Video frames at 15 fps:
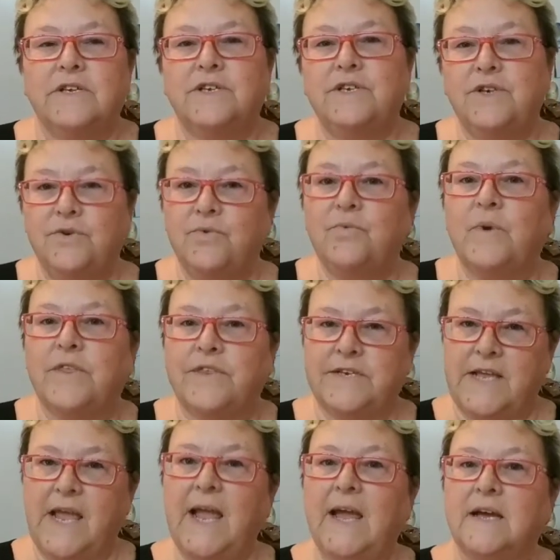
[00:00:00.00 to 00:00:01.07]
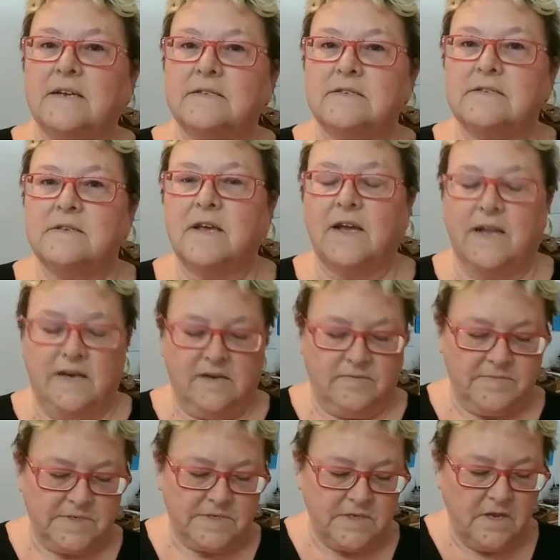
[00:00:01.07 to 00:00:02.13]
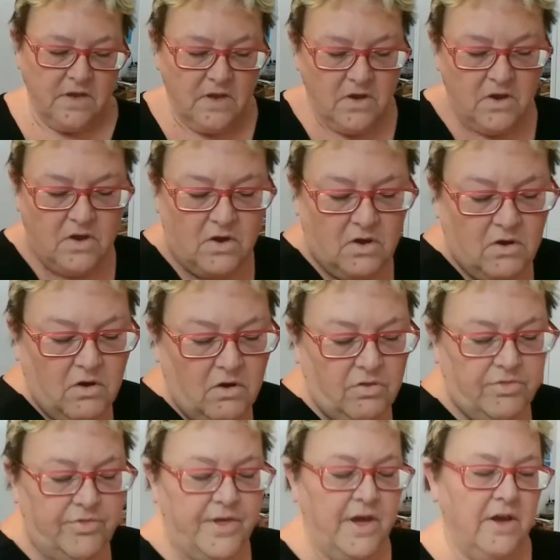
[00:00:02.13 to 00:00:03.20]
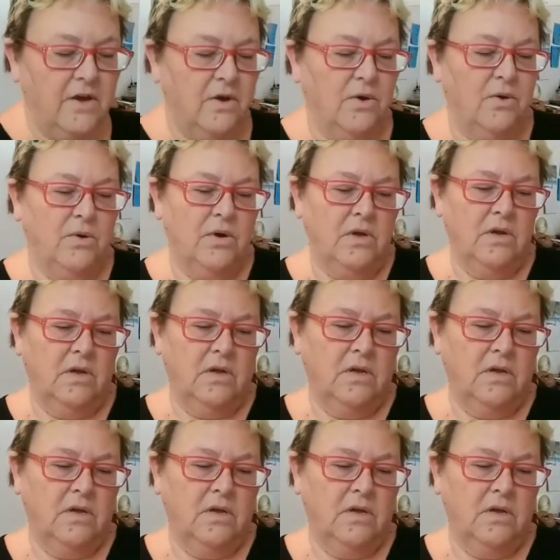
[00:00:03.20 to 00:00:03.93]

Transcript: new with tags items, although